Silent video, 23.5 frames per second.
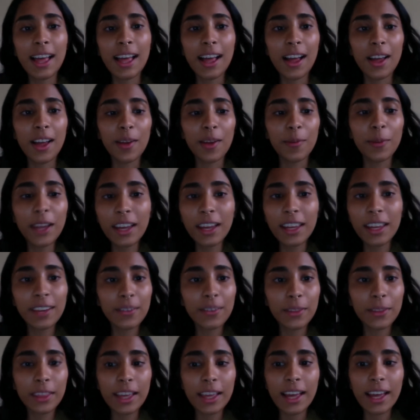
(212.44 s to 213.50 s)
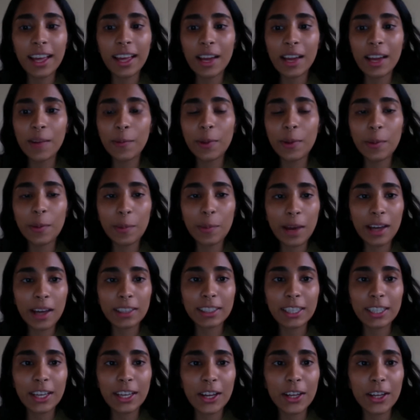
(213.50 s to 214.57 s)
And with that, I'm gonna pass
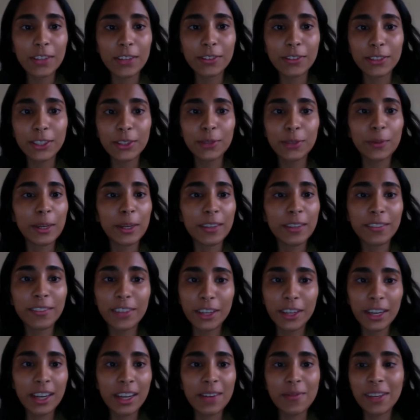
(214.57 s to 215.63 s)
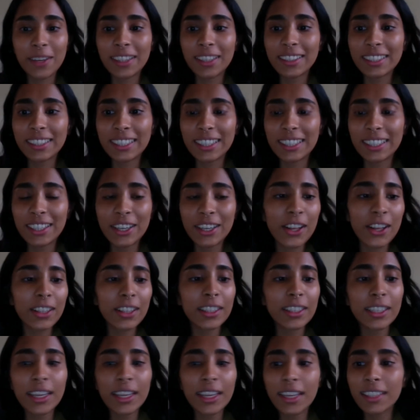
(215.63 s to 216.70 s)
it off to my very amazing
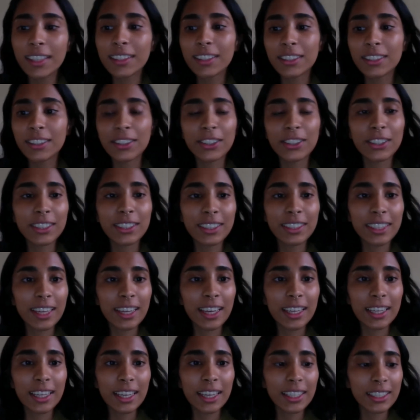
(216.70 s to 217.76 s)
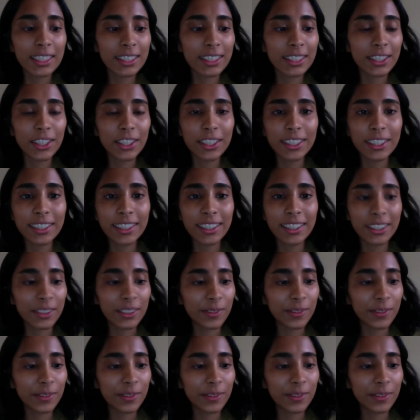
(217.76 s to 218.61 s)
colleague, Hansel, to get us started.